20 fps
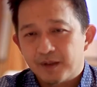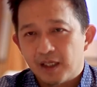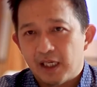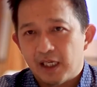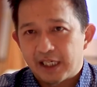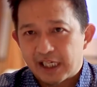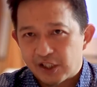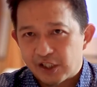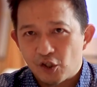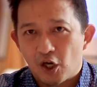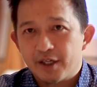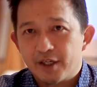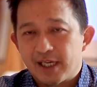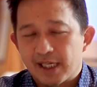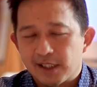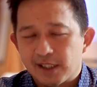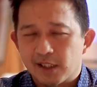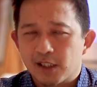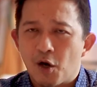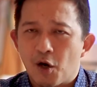It is not
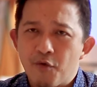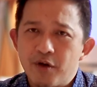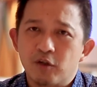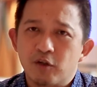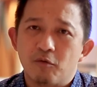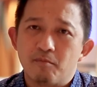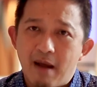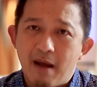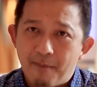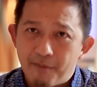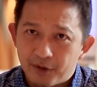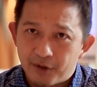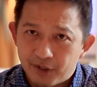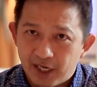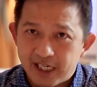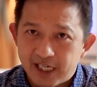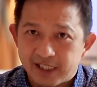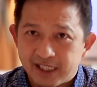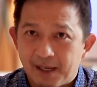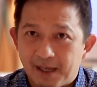necessary to
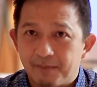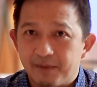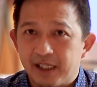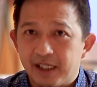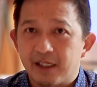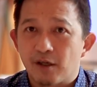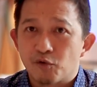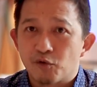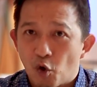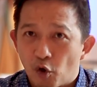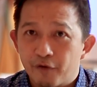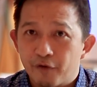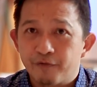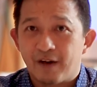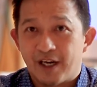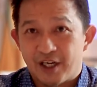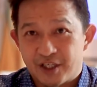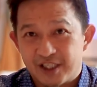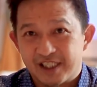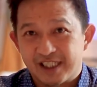memorize them in a rote
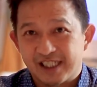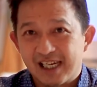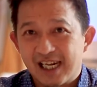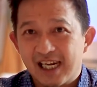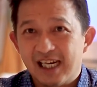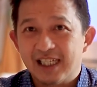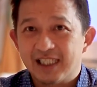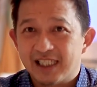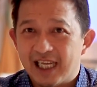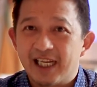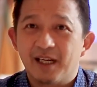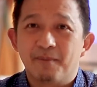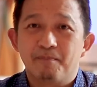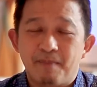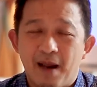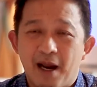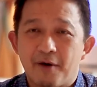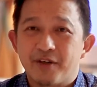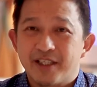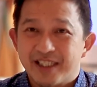fashion like a
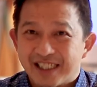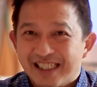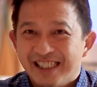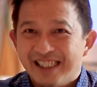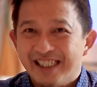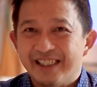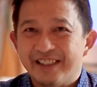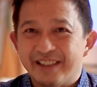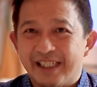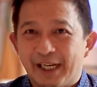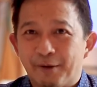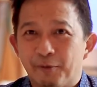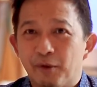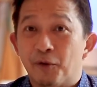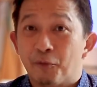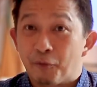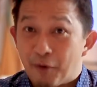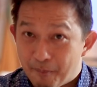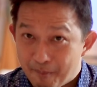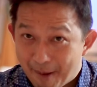parrot. They will
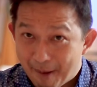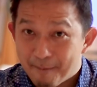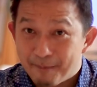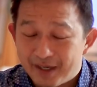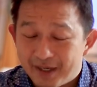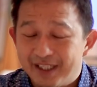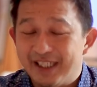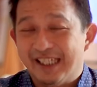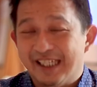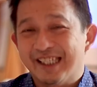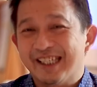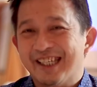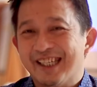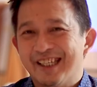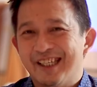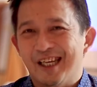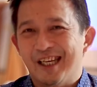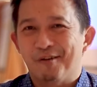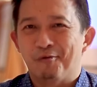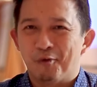remember it
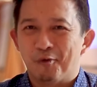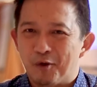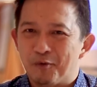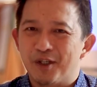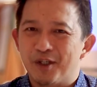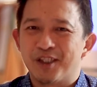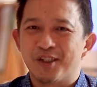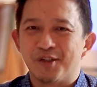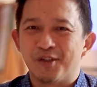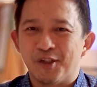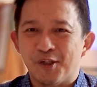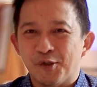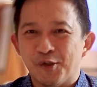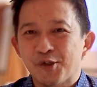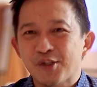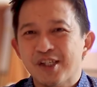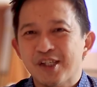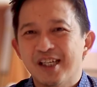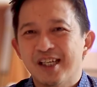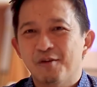if we were to
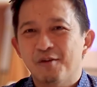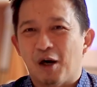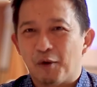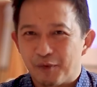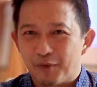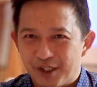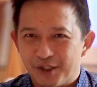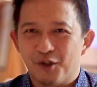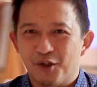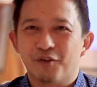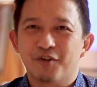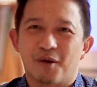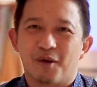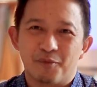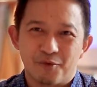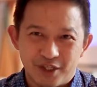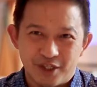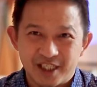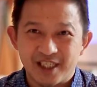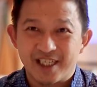use what we know from
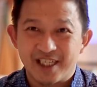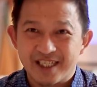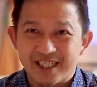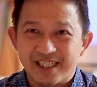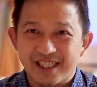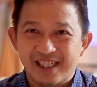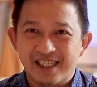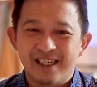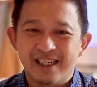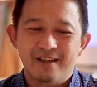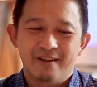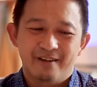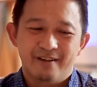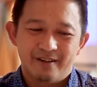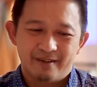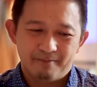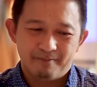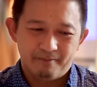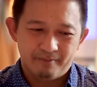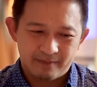research.
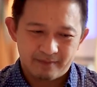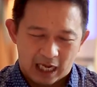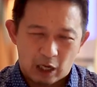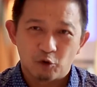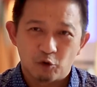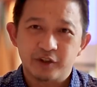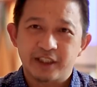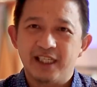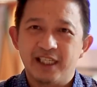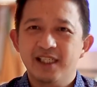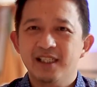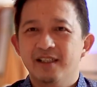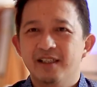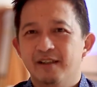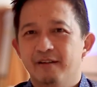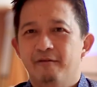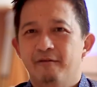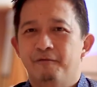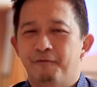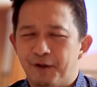Counting,
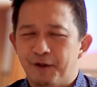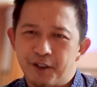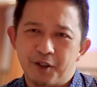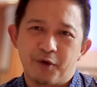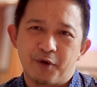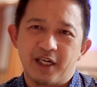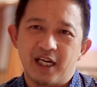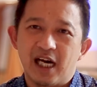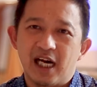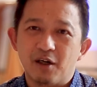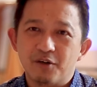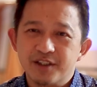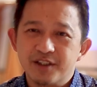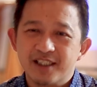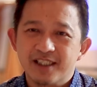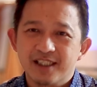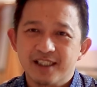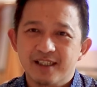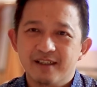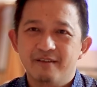figuring out,
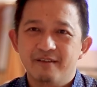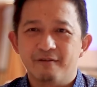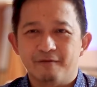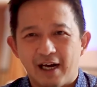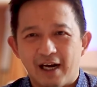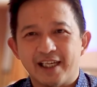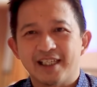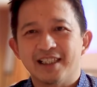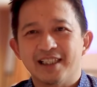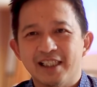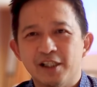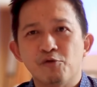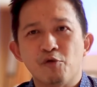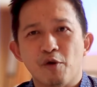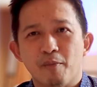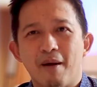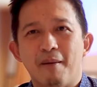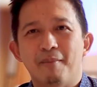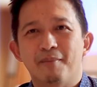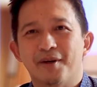finally
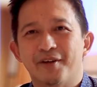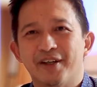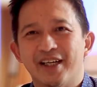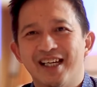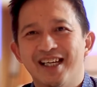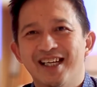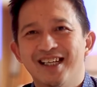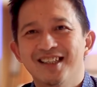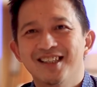remembering.